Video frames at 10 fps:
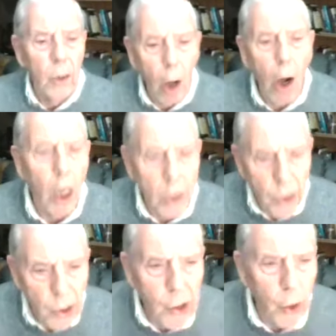
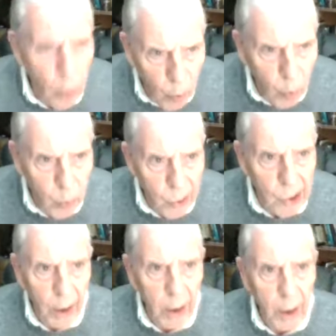non
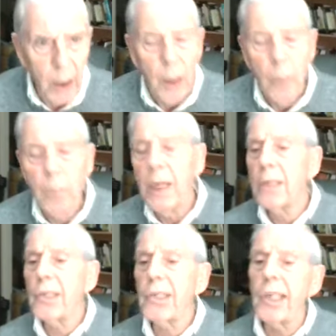Jews,
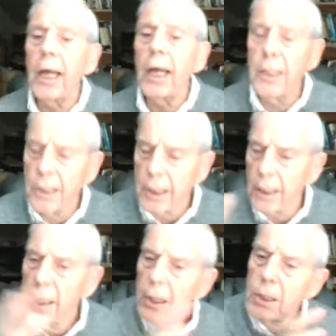being sent
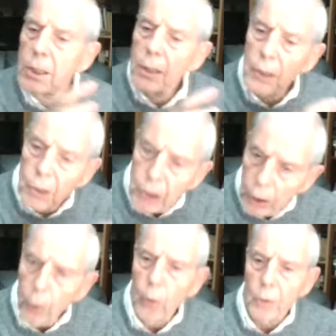to the
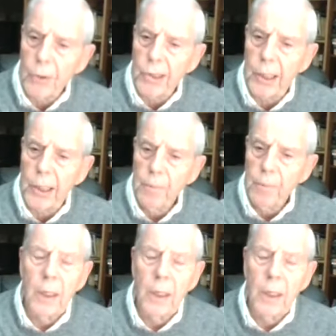Jews